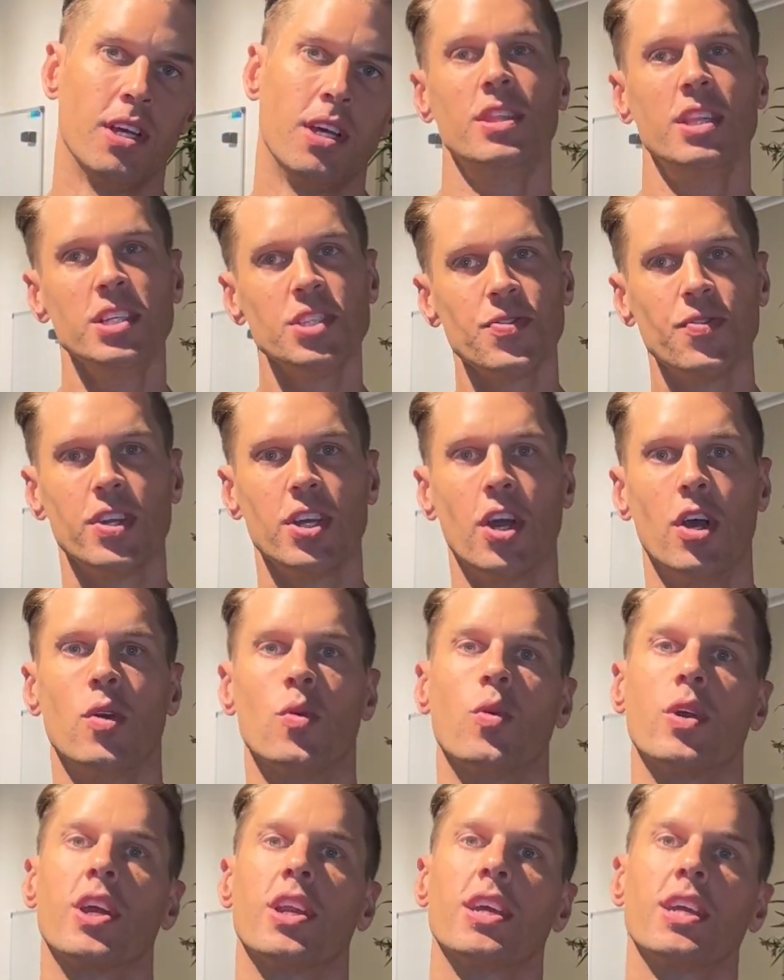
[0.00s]
In this
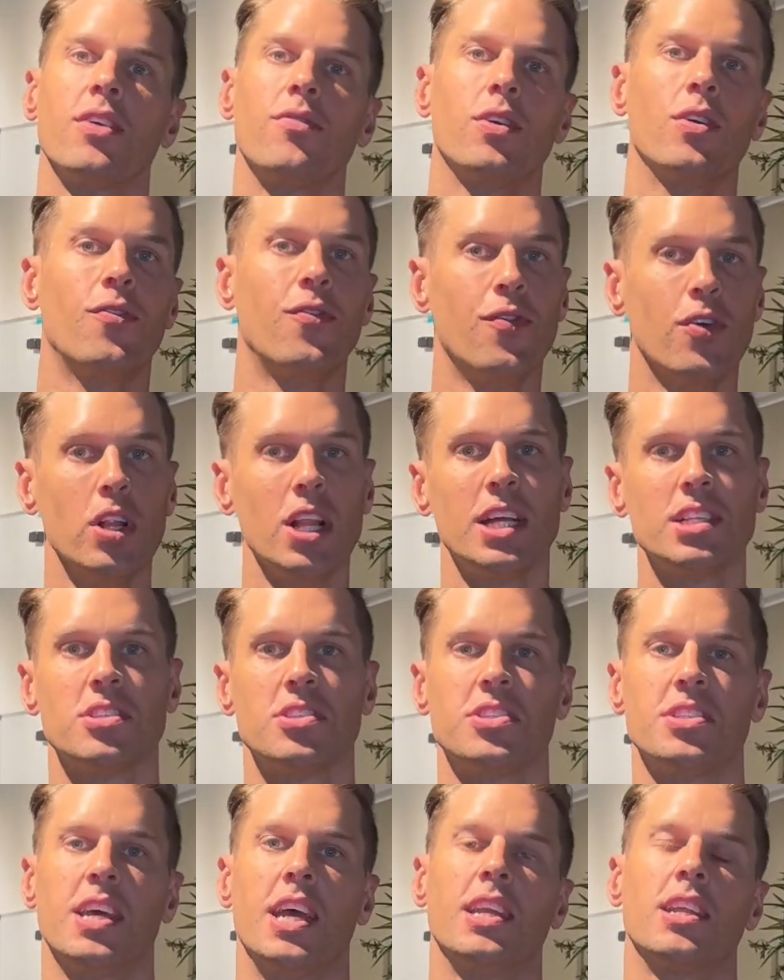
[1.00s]
video, we're going to give you a full
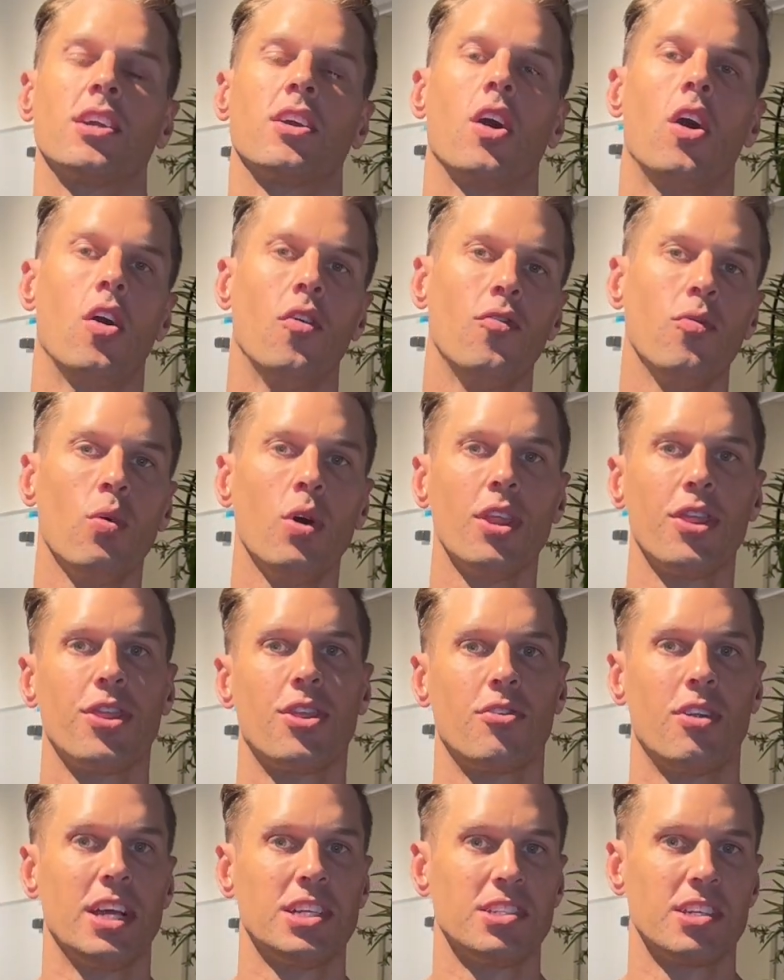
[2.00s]
understanding of
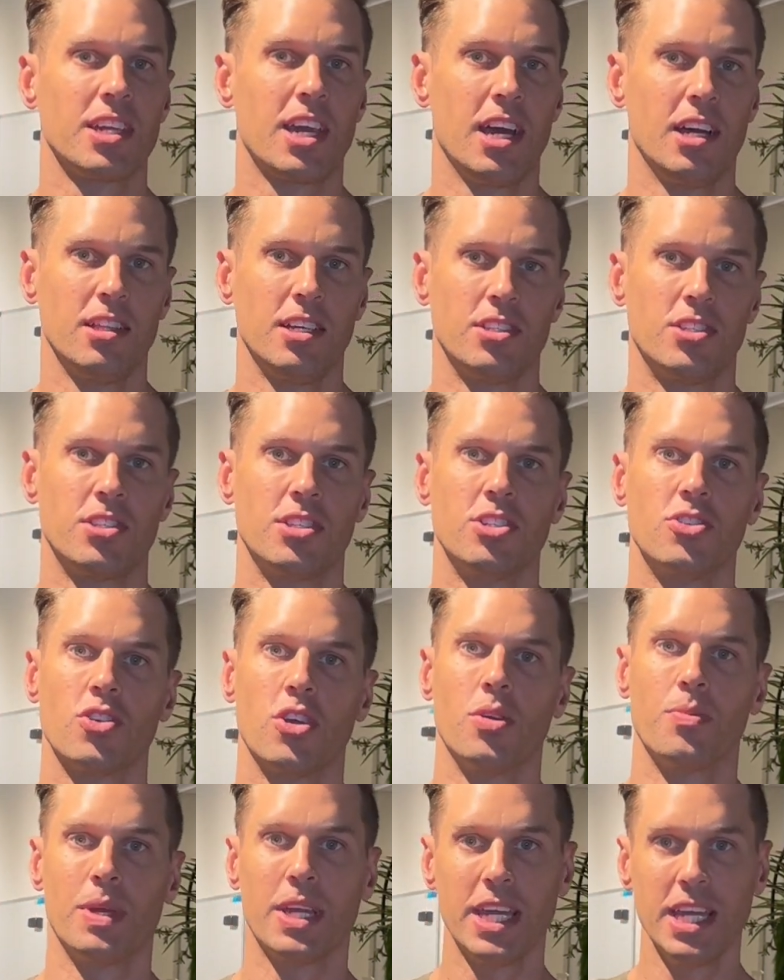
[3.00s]
what thoracic outlet
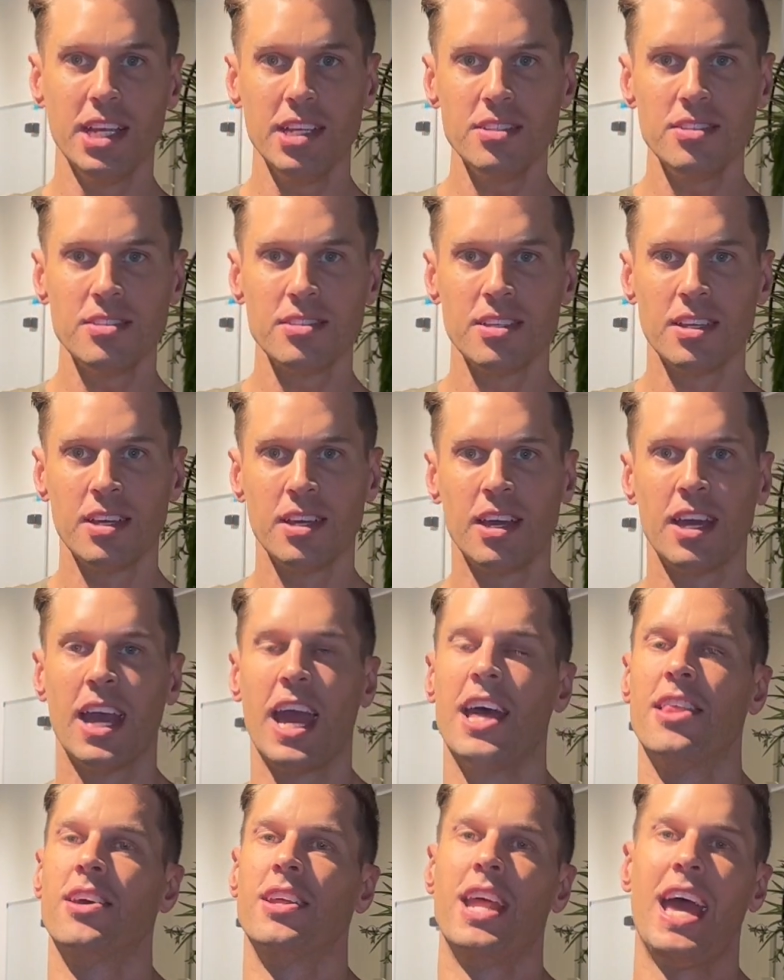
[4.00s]
syndrome is,
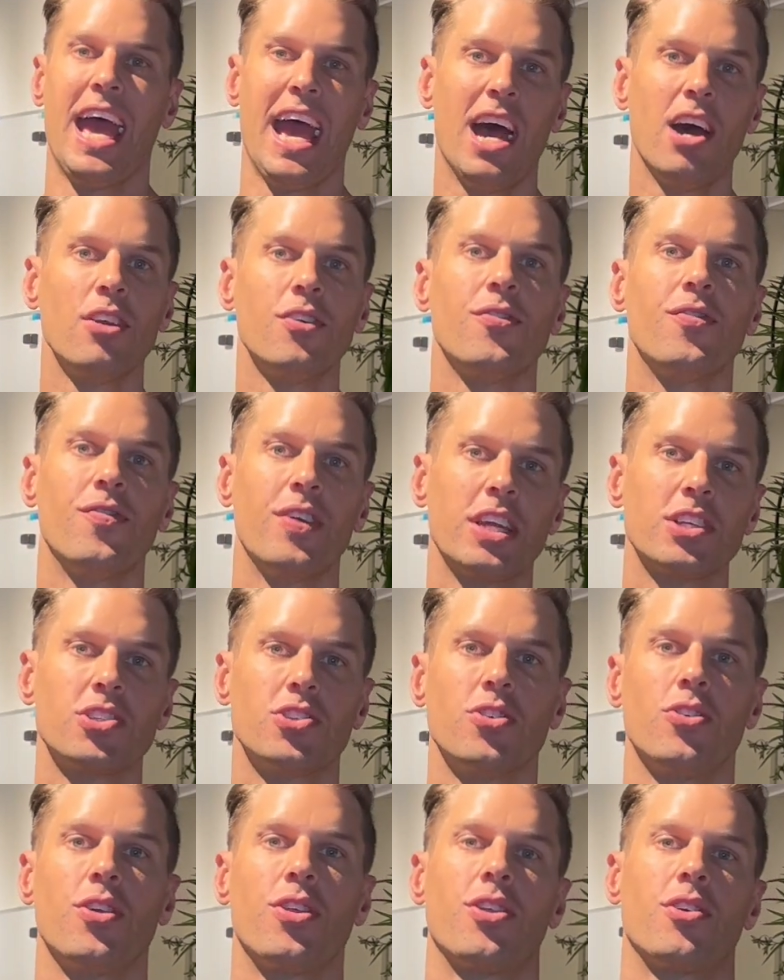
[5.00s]
and then how to
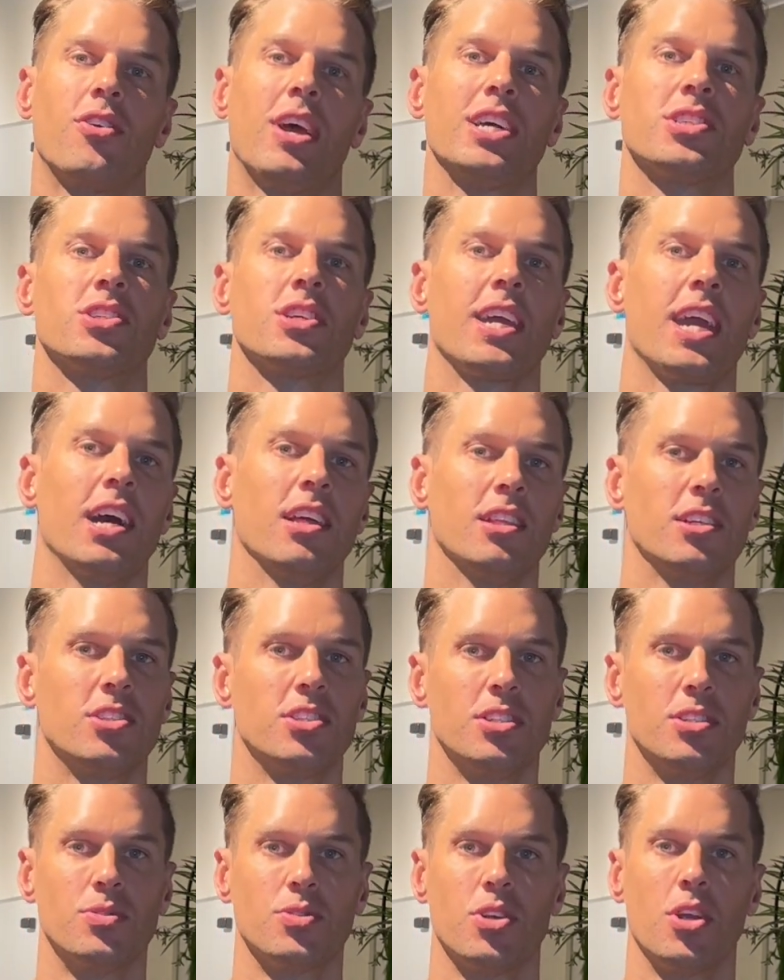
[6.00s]
fix your thoracic outlet
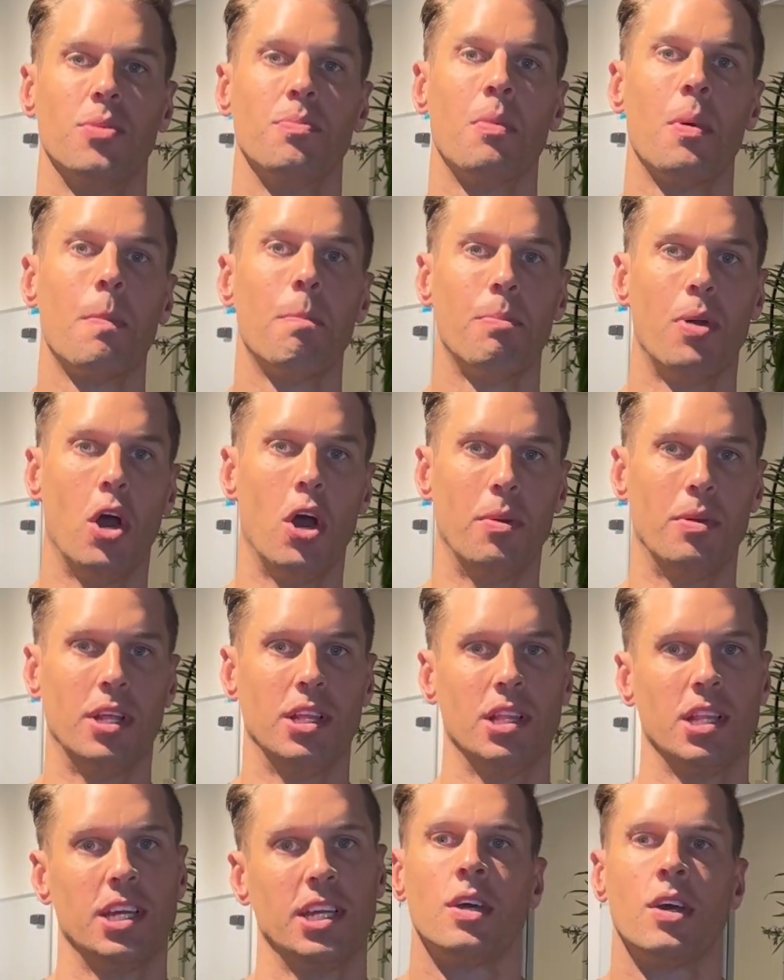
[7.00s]
syndrome
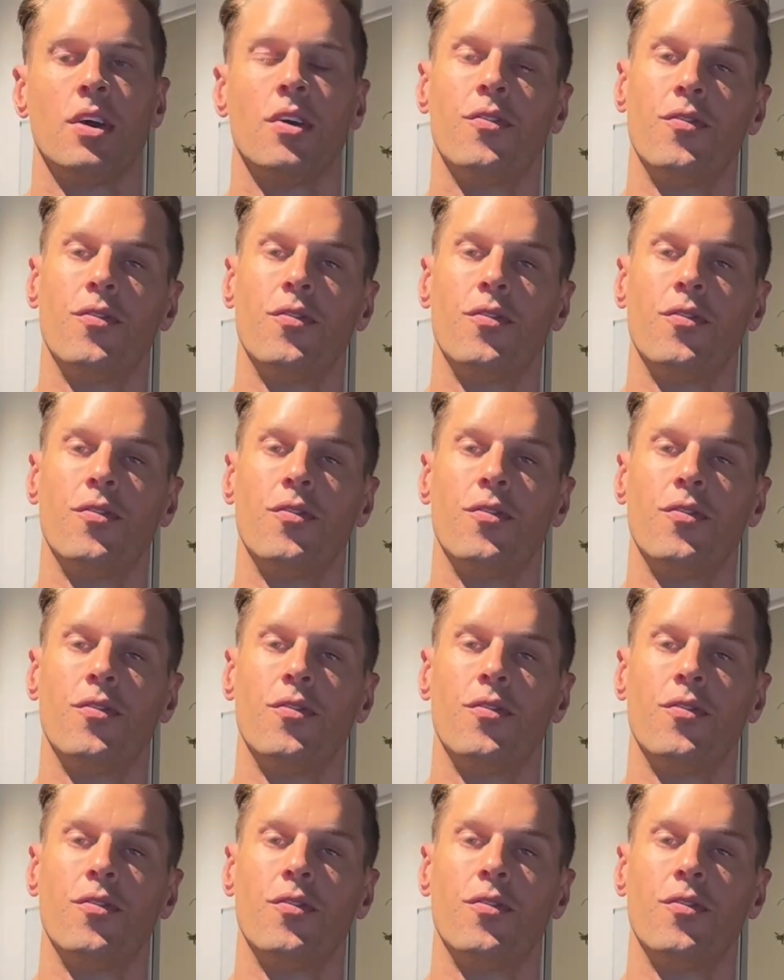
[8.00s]
permanently.